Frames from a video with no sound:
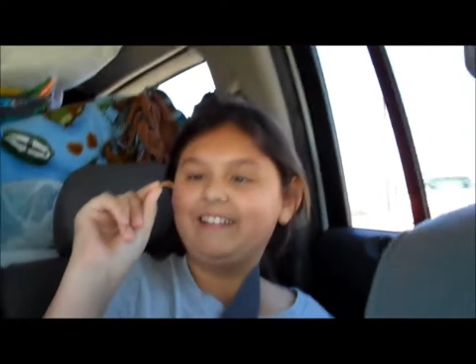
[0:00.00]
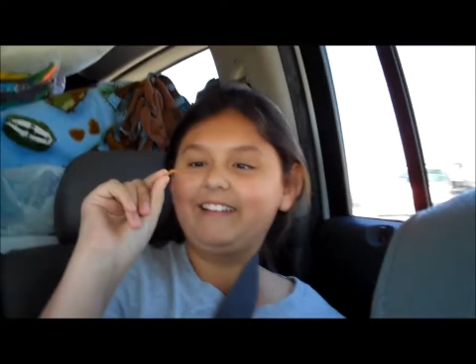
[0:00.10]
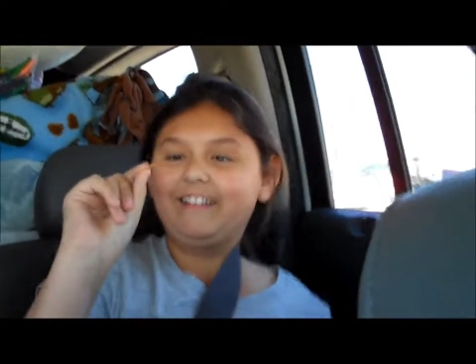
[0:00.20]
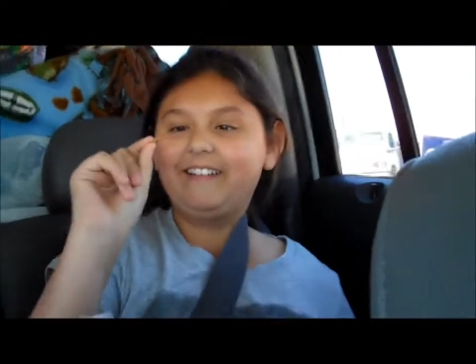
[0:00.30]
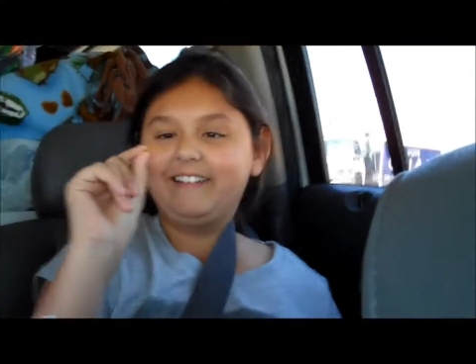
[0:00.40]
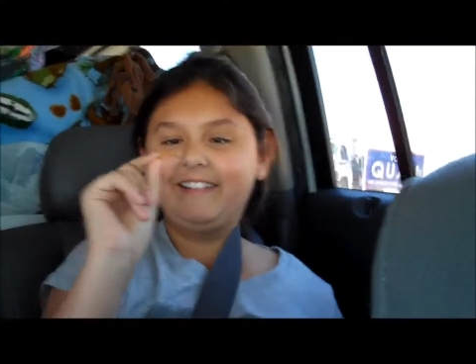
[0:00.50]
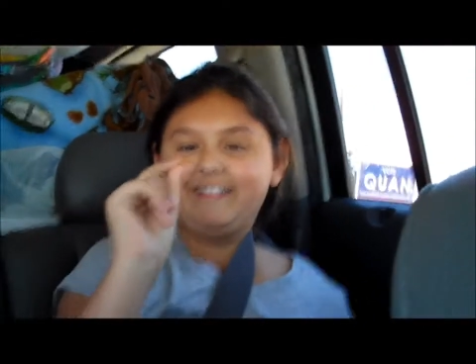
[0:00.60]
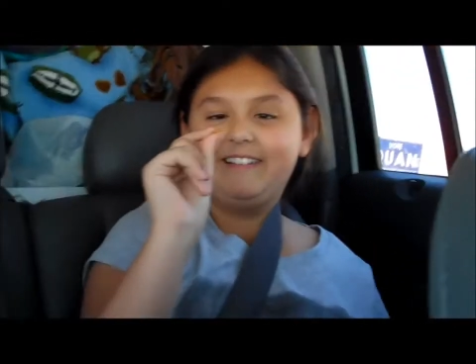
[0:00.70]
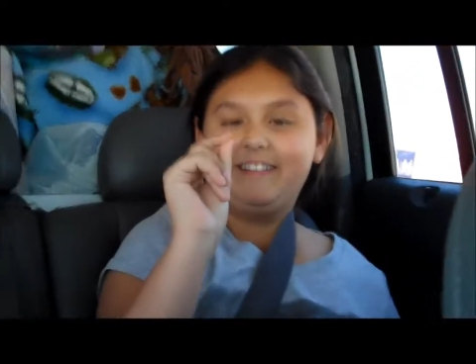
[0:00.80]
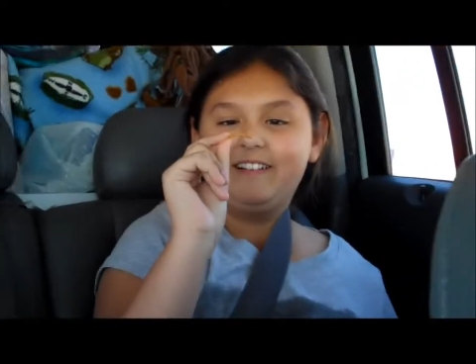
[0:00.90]
Gotta eat two.
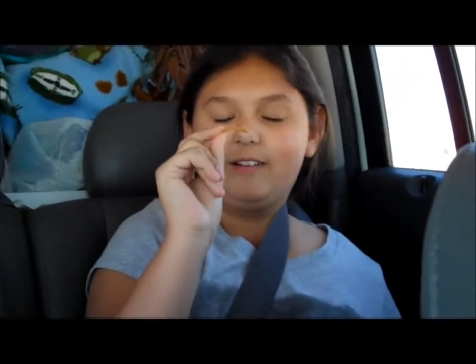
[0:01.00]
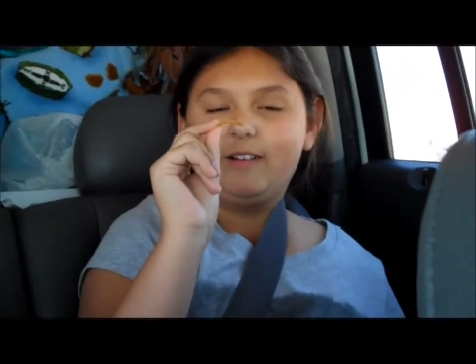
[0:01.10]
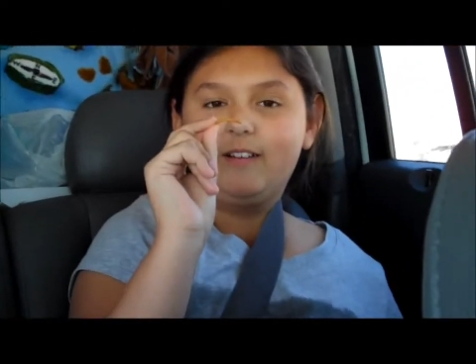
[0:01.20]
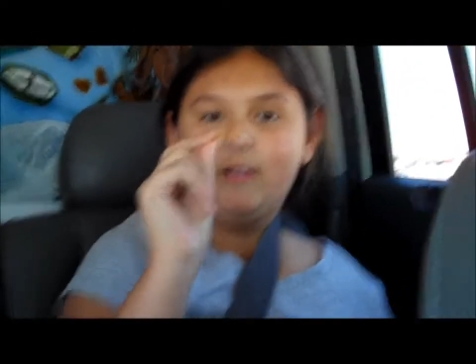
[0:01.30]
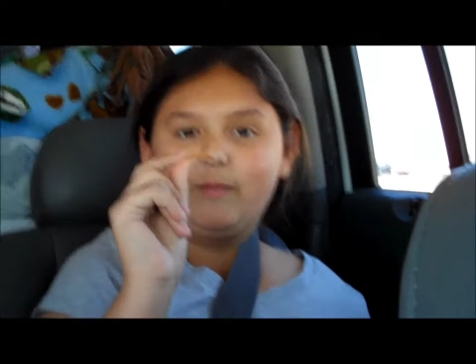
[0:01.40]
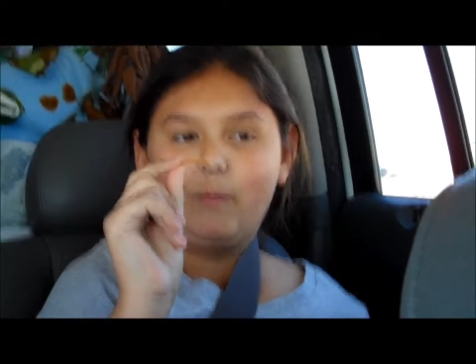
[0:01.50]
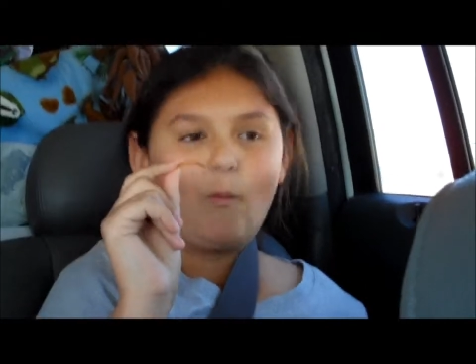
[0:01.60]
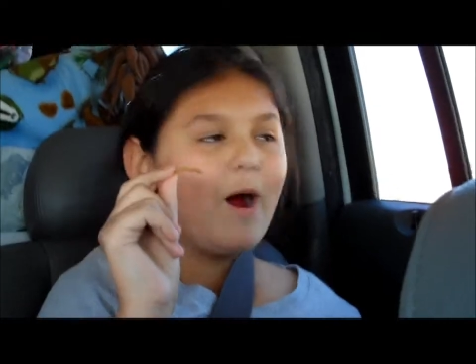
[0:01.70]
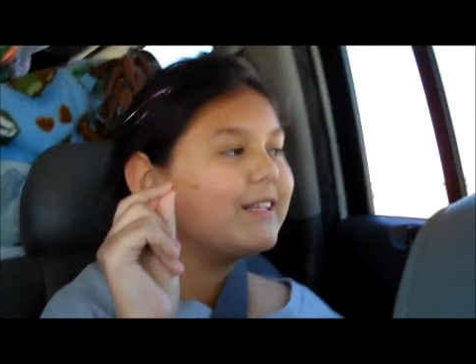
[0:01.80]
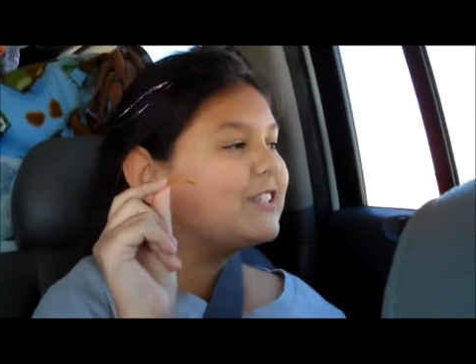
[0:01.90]
That's all I have.
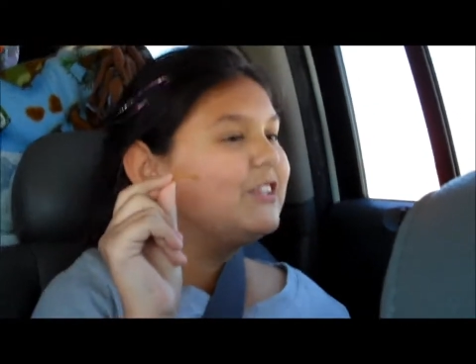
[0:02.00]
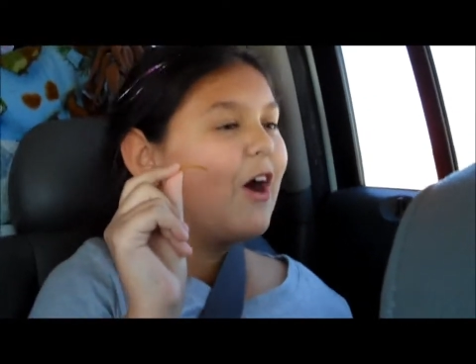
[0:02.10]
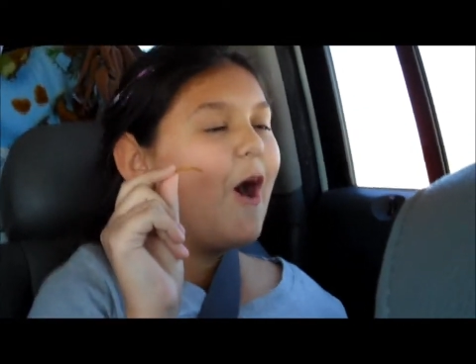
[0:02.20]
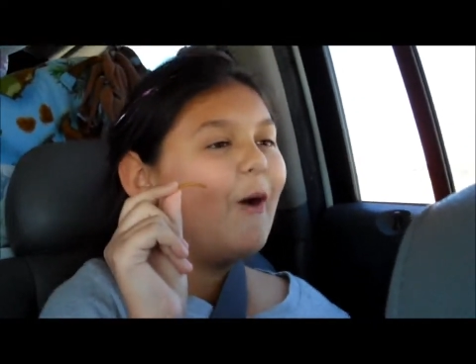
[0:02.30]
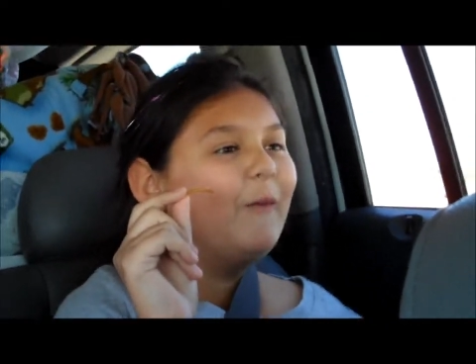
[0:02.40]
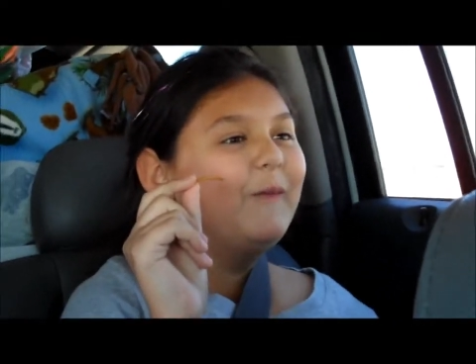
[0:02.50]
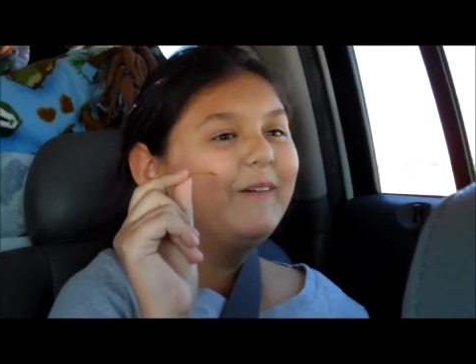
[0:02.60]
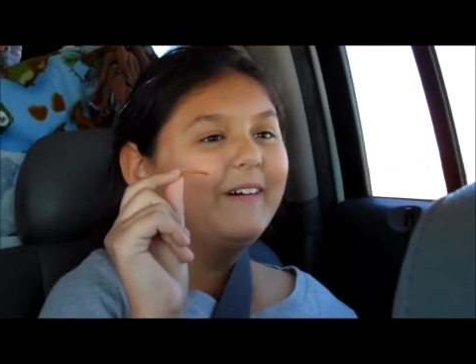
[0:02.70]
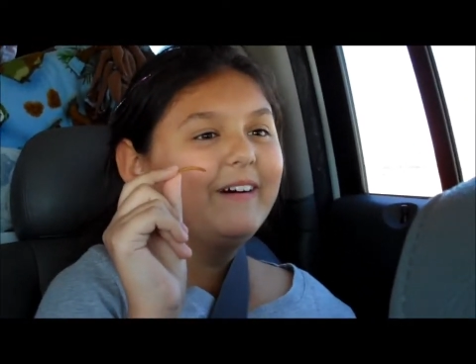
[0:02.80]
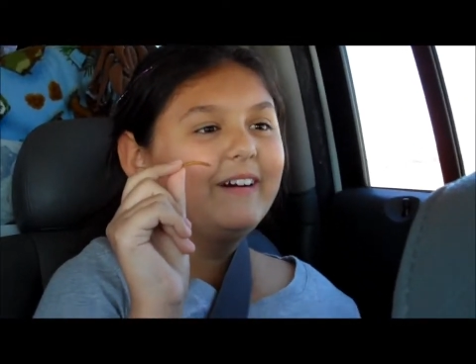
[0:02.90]
What? Uh, two no. at the same
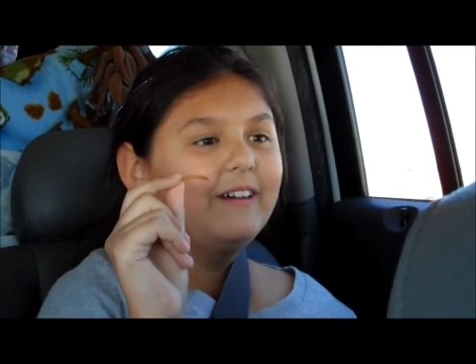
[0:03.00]
time.